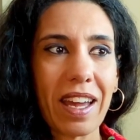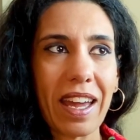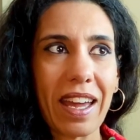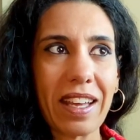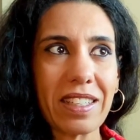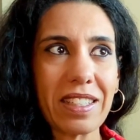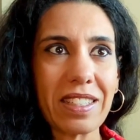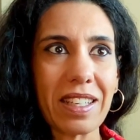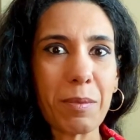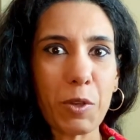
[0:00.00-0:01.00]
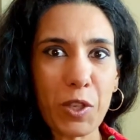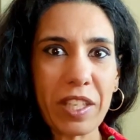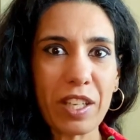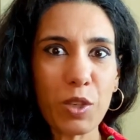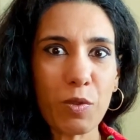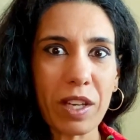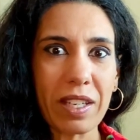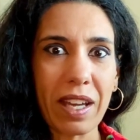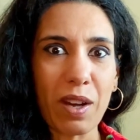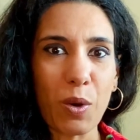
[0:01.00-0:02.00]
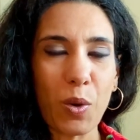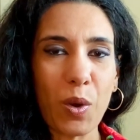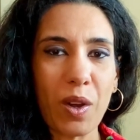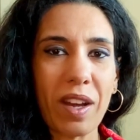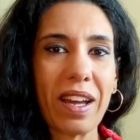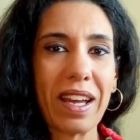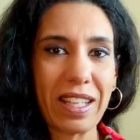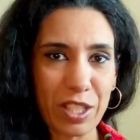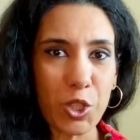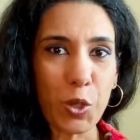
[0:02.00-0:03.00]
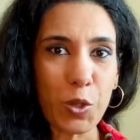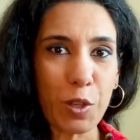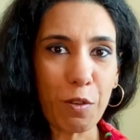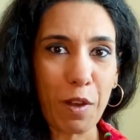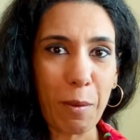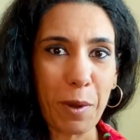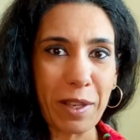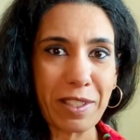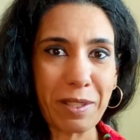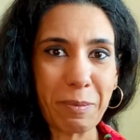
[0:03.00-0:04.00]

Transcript: And I'm going to tell you right now, as I show you the fabrics.